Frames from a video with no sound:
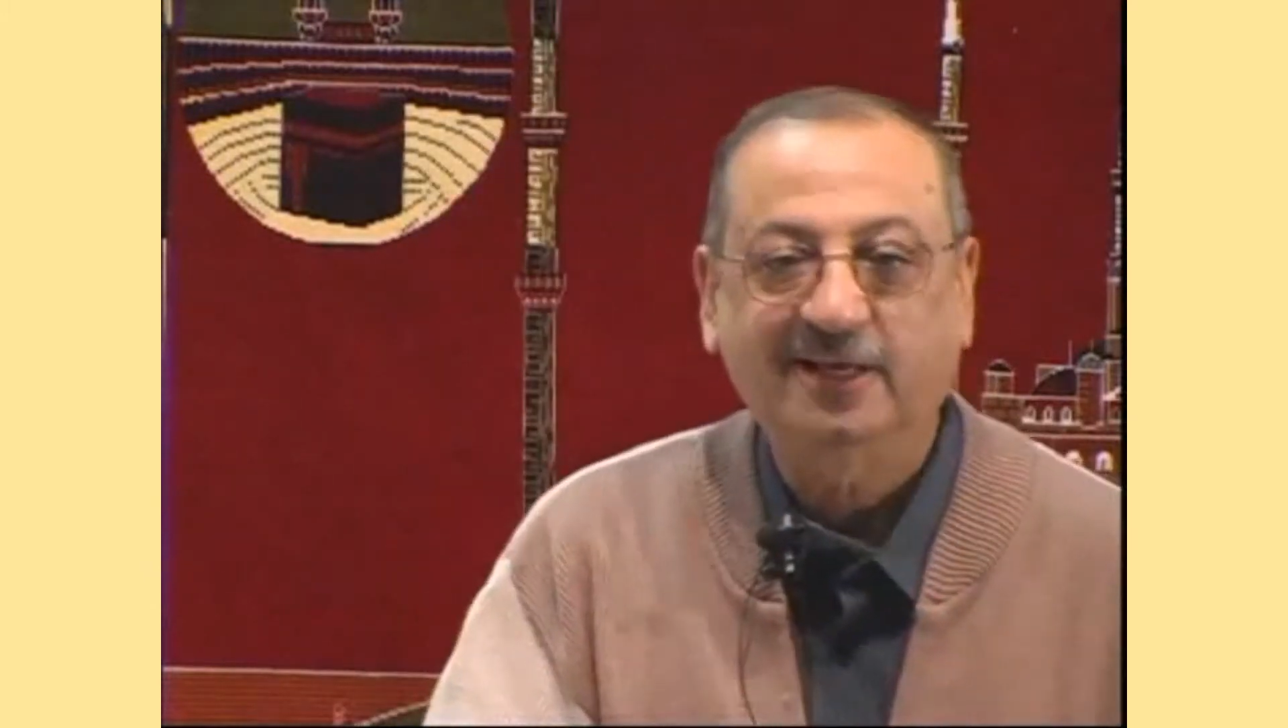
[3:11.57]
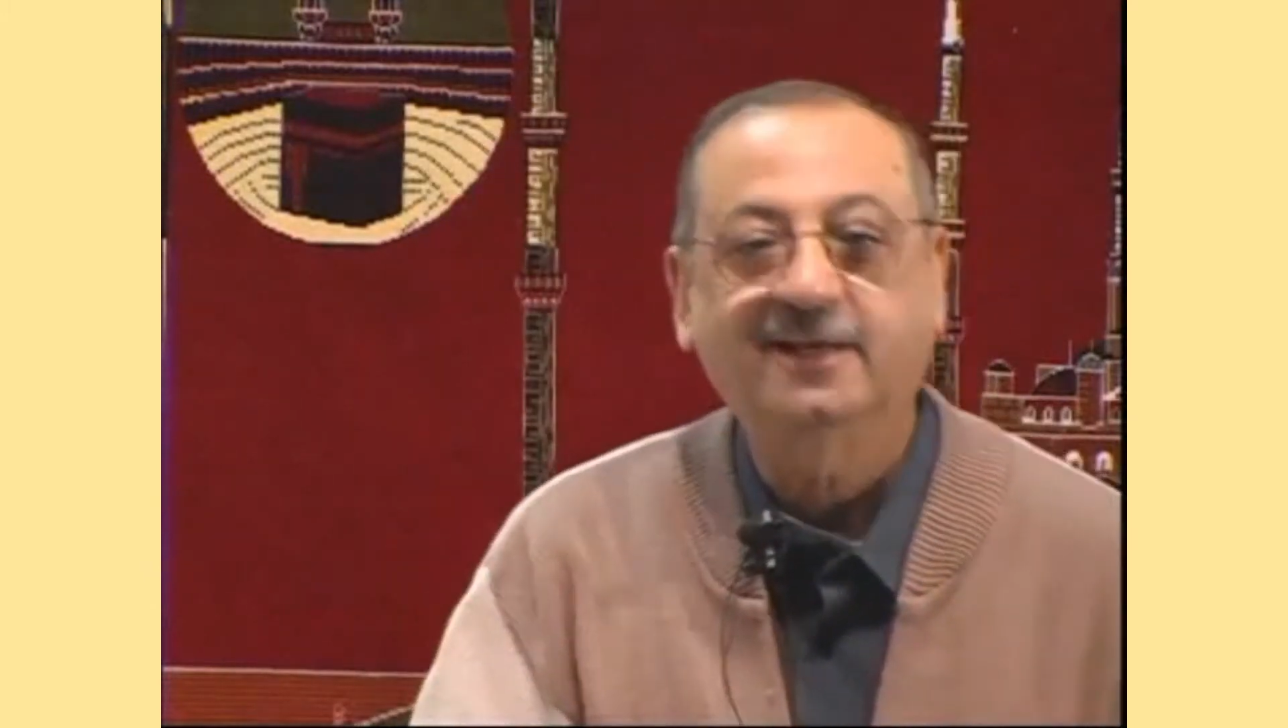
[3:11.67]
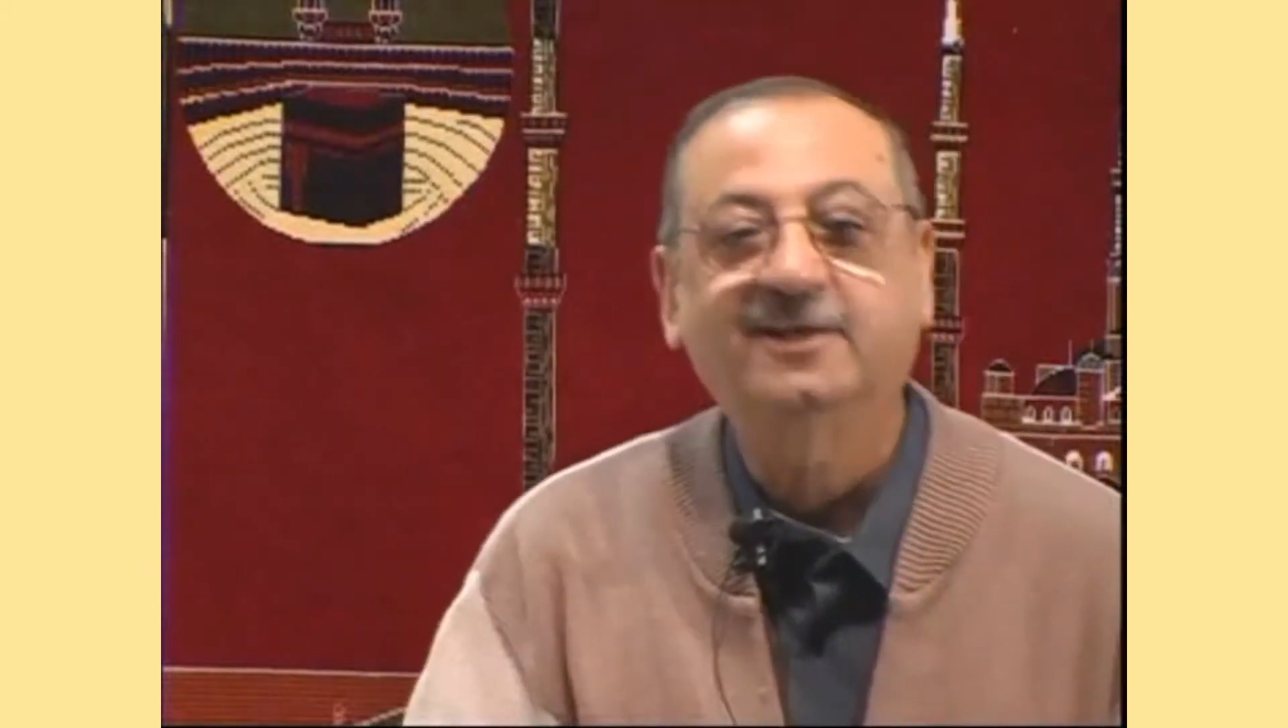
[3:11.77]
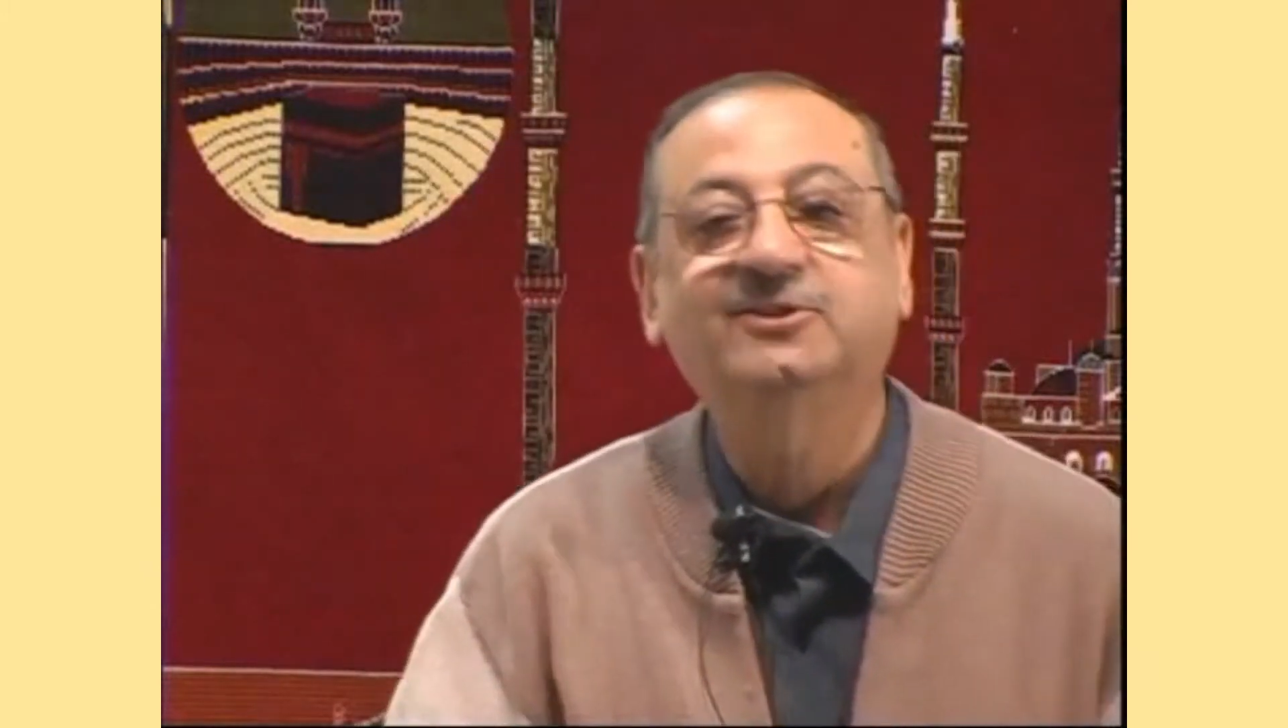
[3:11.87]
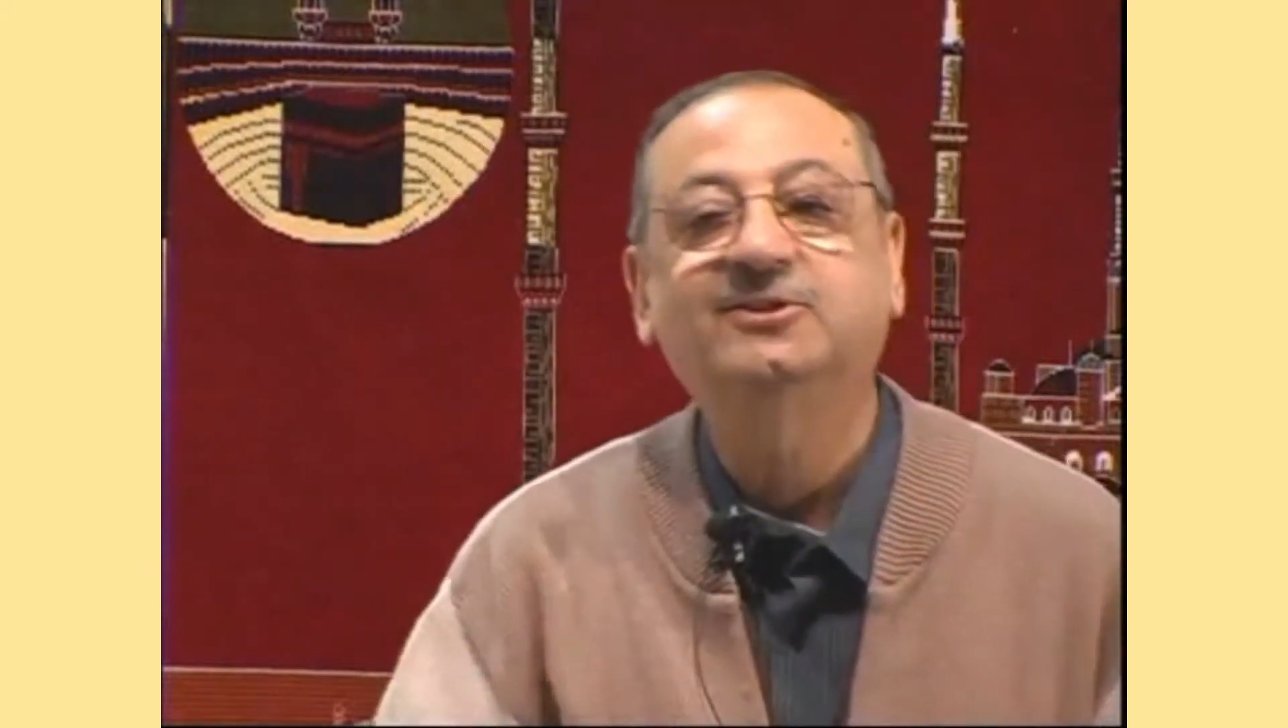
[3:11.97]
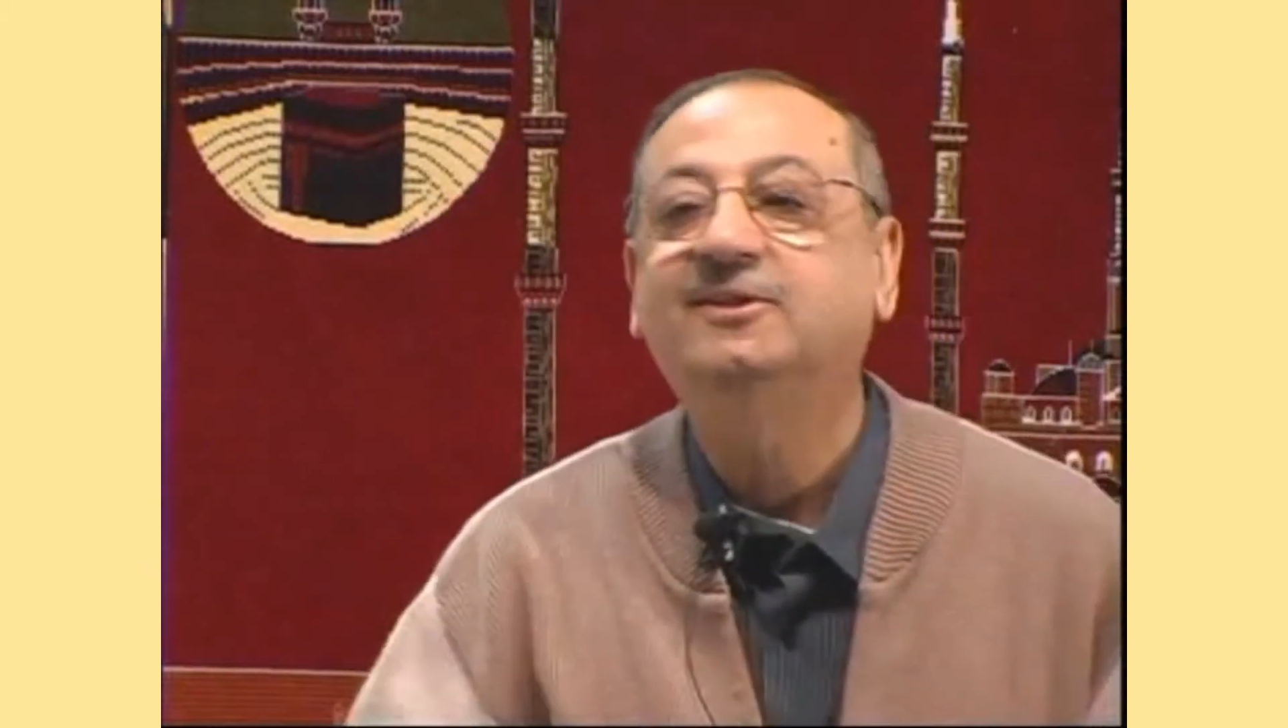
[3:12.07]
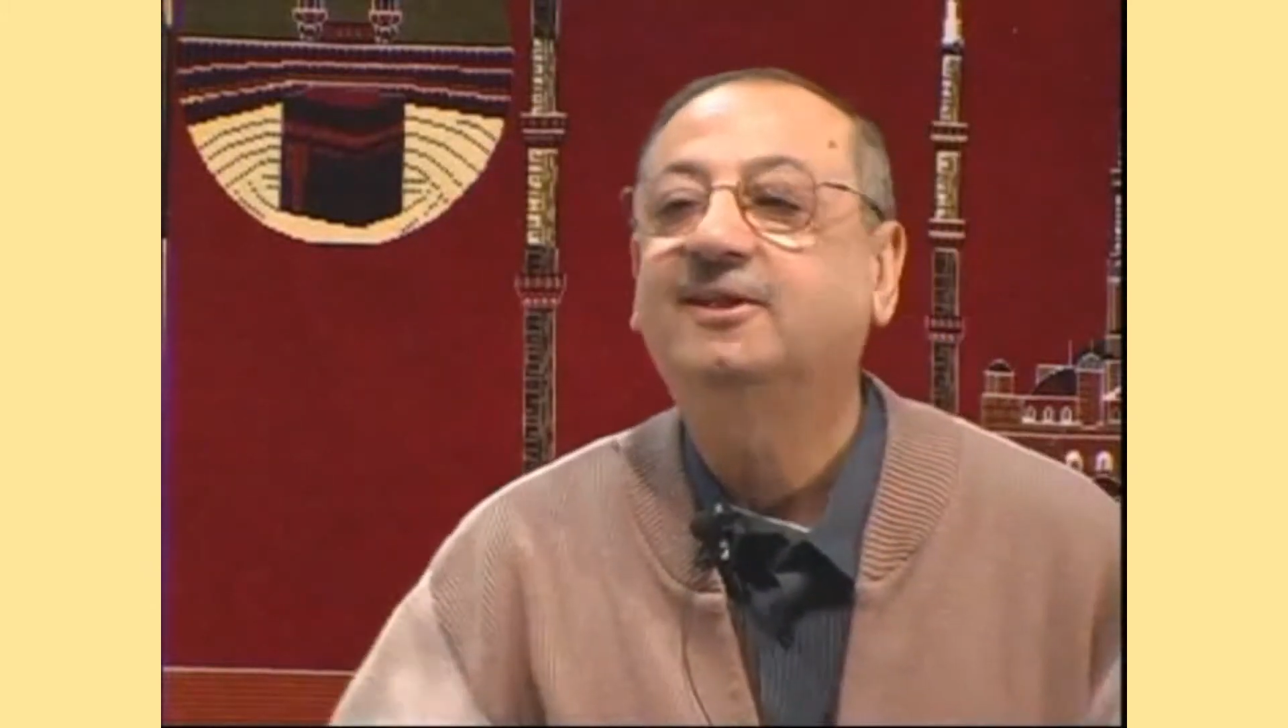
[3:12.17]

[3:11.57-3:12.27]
it is in